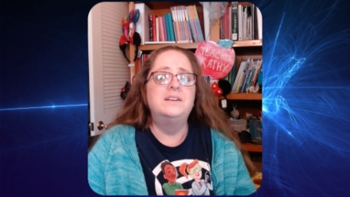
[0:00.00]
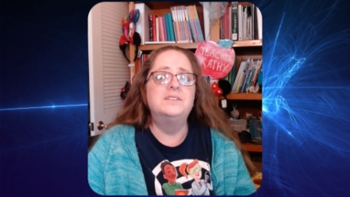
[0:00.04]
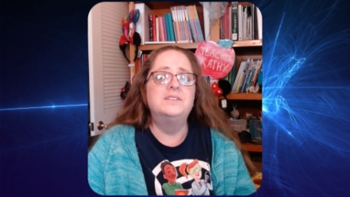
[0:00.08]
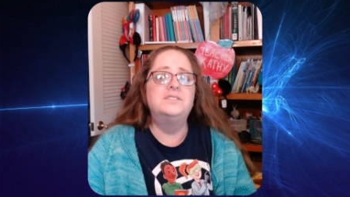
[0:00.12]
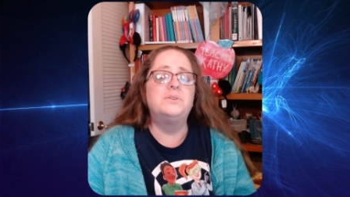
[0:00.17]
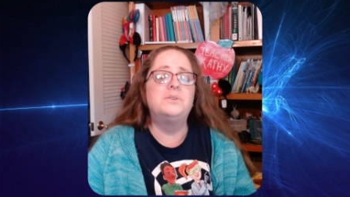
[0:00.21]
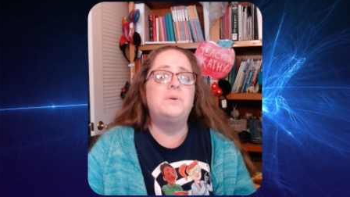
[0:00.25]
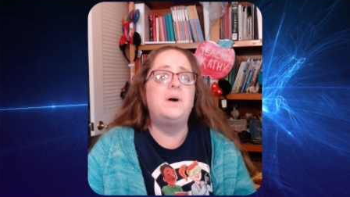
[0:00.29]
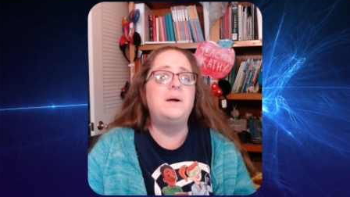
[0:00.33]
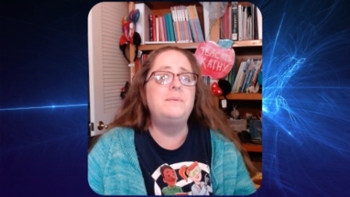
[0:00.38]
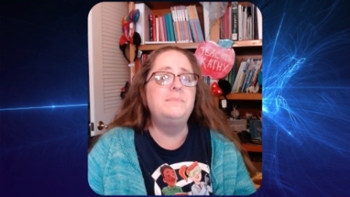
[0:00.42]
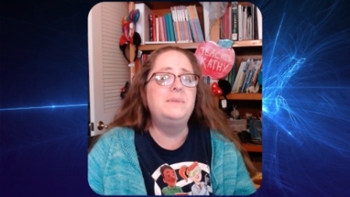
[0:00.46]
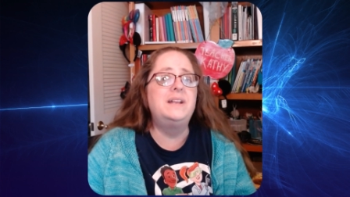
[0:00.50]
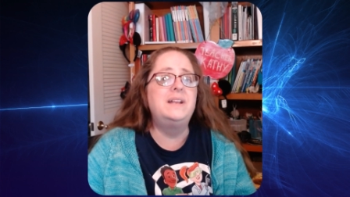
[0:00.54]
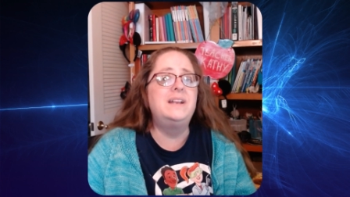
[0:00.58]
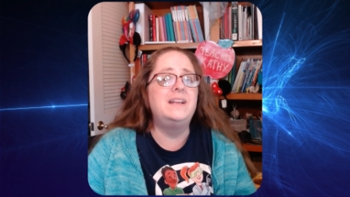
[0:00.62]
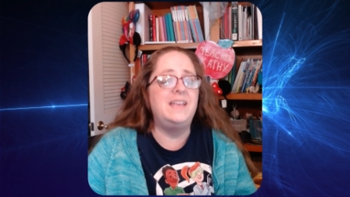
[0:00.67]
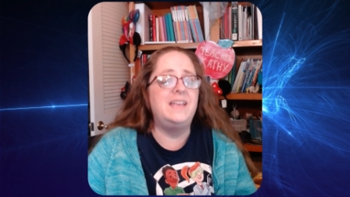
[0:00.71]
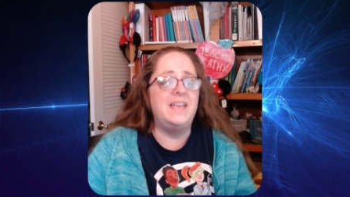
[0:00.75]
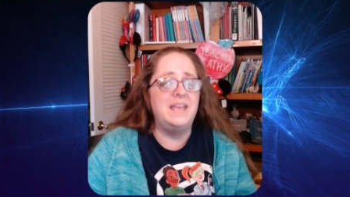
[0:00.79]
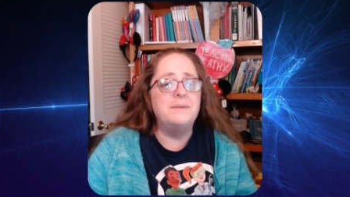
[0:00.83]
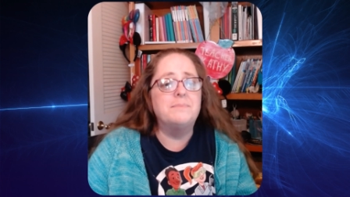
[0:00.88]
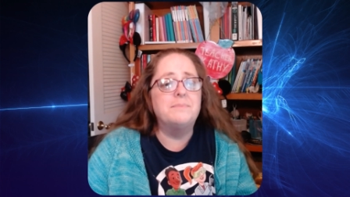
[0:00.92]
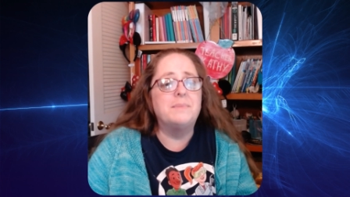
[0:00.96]
So I'm going
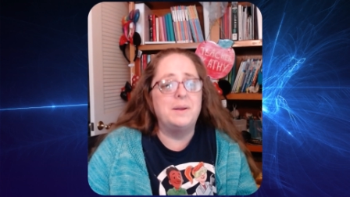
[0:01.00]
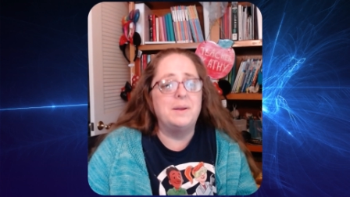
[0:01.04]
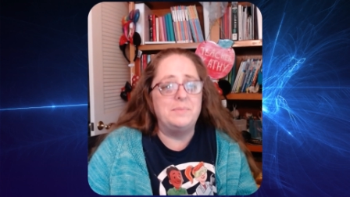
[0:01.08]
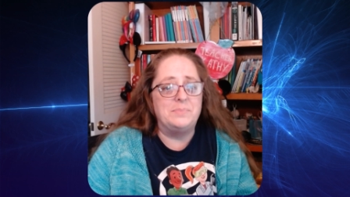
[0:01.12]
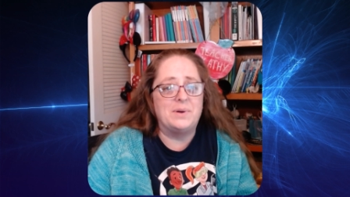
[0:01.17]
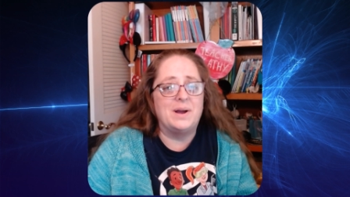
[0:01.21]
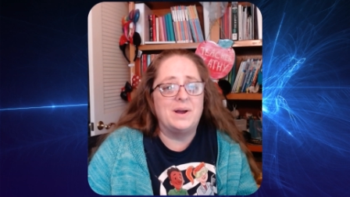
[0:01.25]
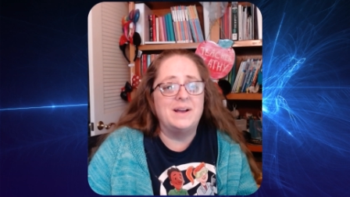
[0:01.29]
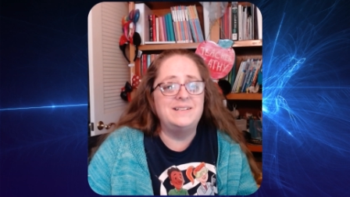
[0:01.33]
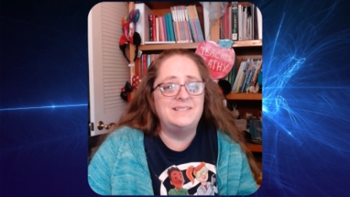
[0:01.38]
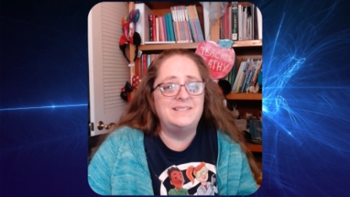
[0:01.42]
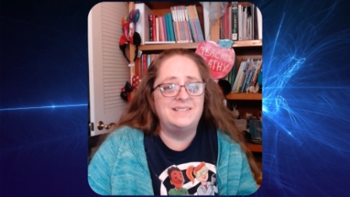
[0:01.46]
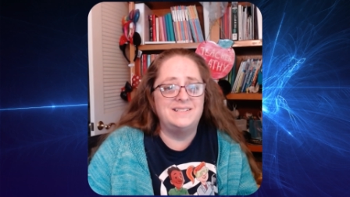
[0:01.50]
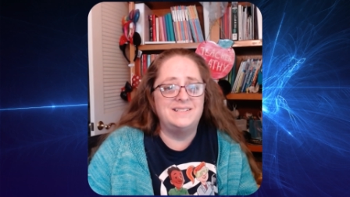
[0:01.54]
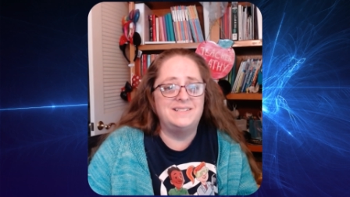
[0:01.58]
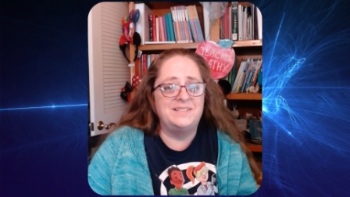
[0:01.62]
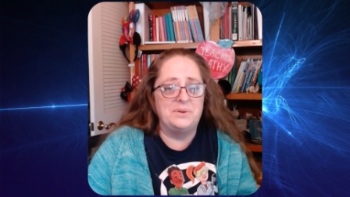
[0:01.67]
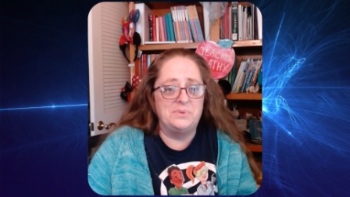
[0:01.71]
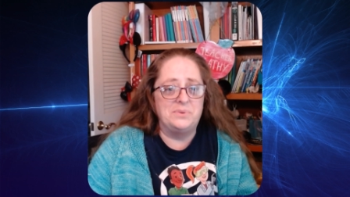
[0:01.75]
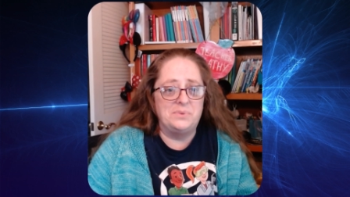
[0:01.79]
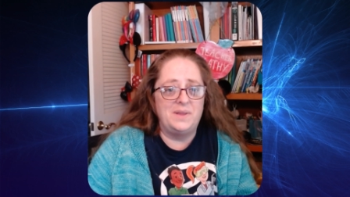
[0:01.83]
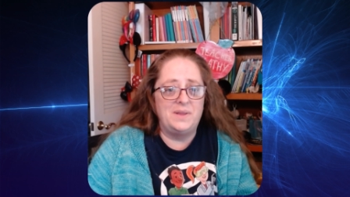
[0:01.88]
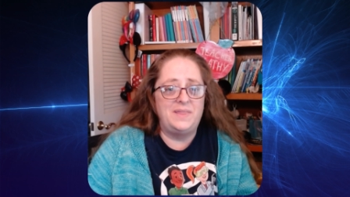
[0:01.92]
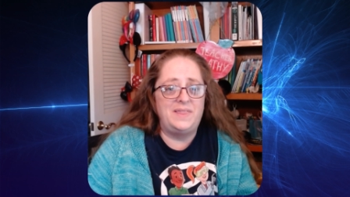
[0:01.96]
to keep my prices
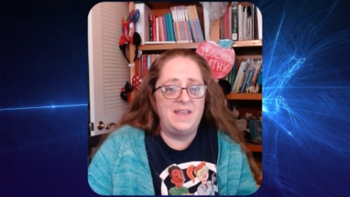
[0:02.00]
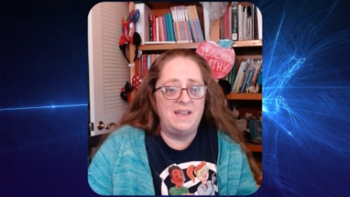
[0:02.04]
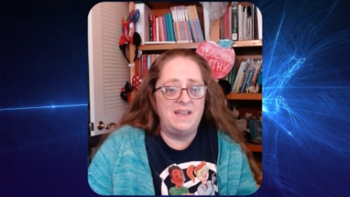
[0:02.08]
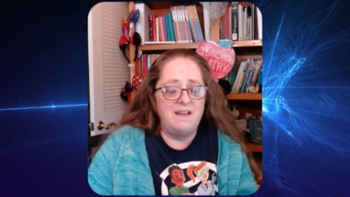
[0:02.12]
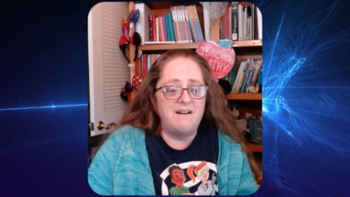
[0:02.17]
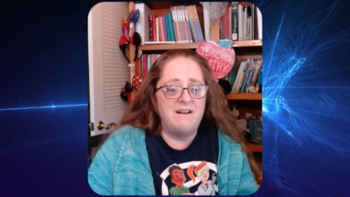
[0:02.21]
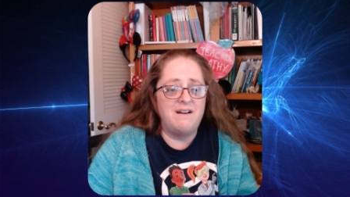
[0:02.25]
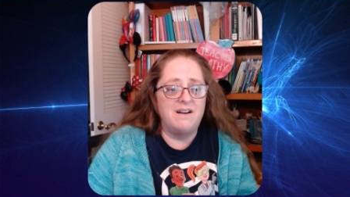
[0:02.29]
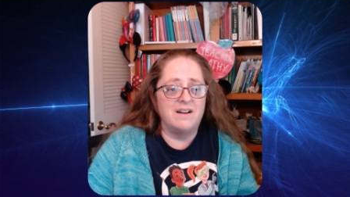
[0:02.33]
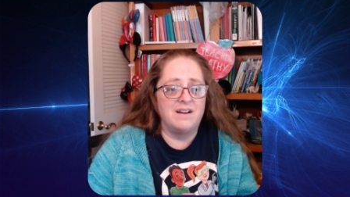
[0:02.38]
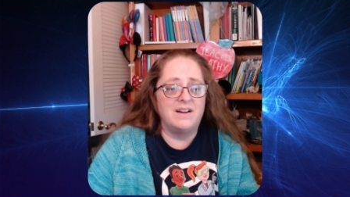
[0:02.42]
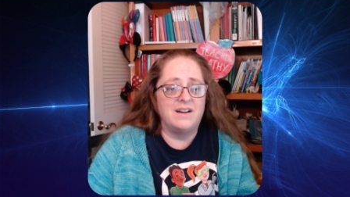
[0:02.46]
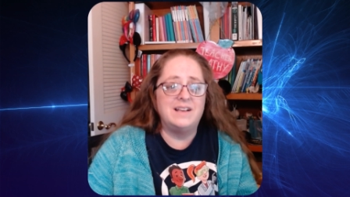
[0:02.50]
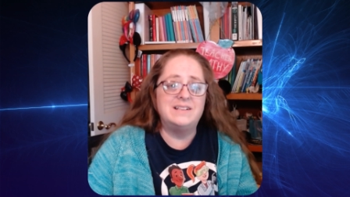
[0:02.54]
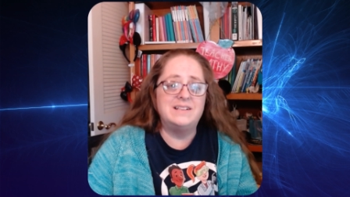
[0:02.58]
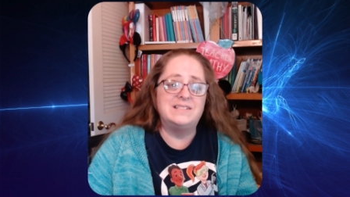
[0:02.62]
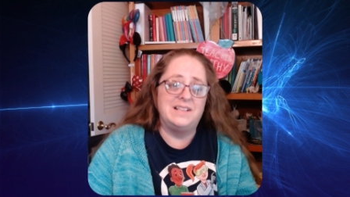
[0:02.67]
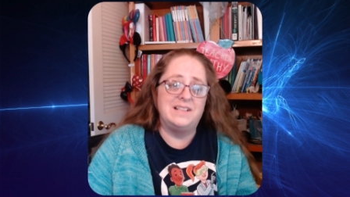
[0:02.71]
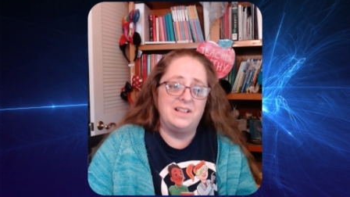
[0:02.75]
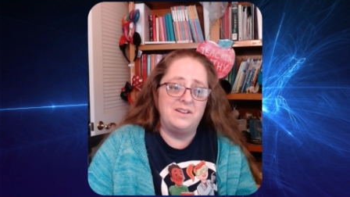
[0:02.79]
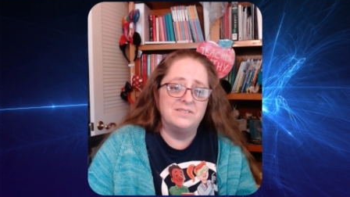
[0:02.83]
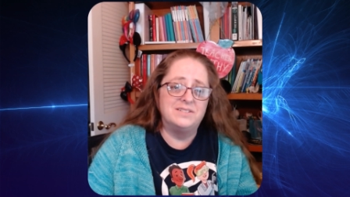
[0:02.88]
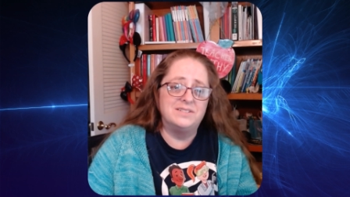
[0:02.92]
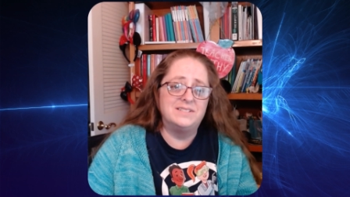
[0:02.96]
at what they are as
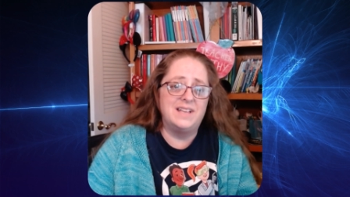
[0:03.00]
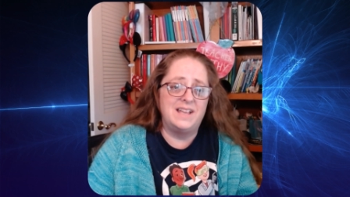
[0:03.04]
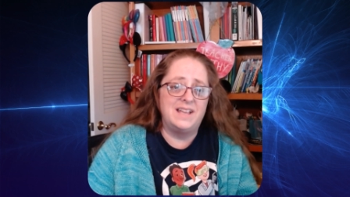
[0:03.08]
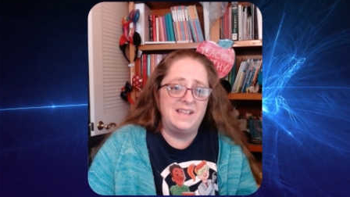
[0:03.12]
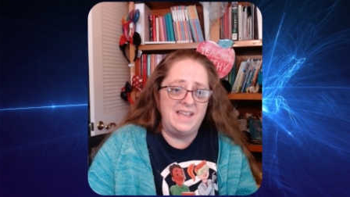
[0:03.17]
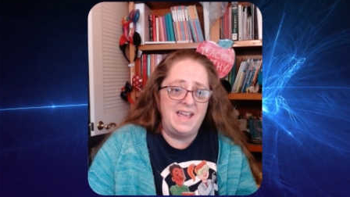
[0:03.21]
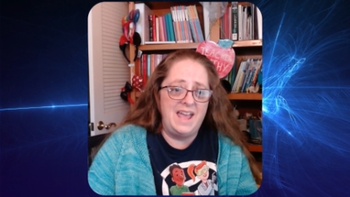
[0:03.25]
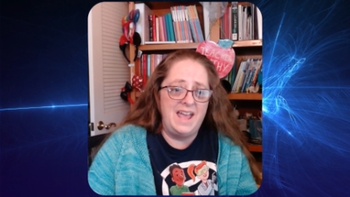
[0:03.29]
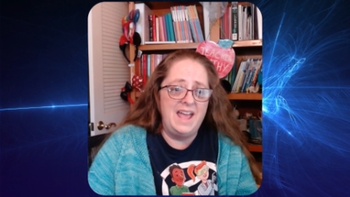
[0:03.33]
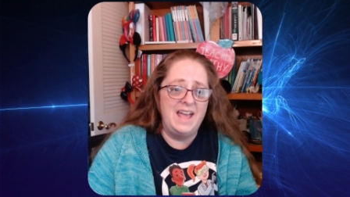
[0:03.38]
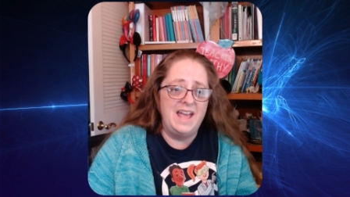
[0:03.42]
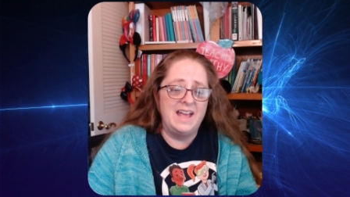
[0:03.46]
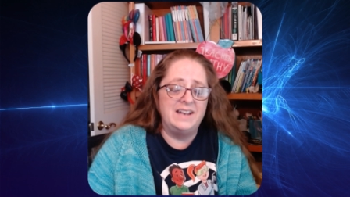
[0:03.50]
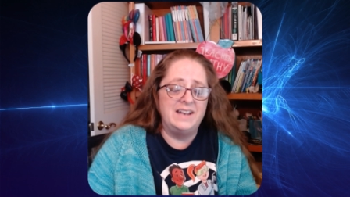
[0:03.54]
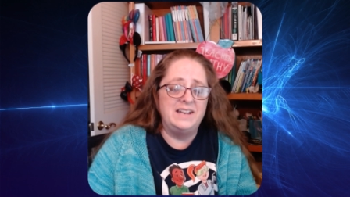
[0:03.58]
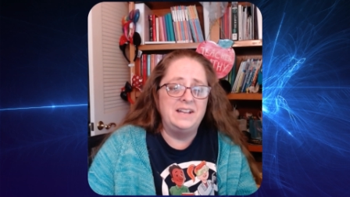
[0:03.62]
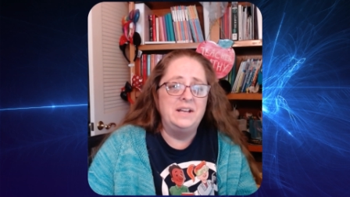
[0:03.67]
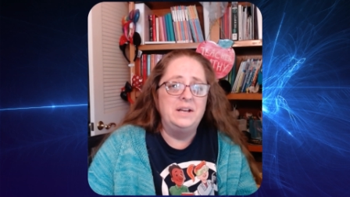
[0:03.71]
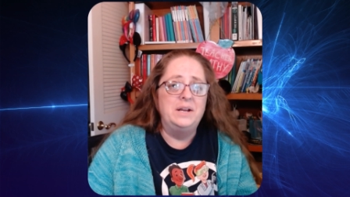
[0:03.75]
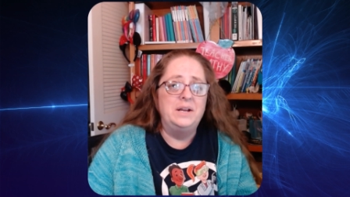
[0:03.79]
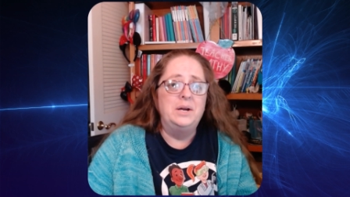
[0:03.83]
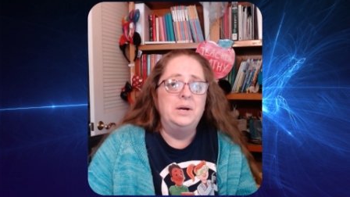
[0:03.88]
long as I can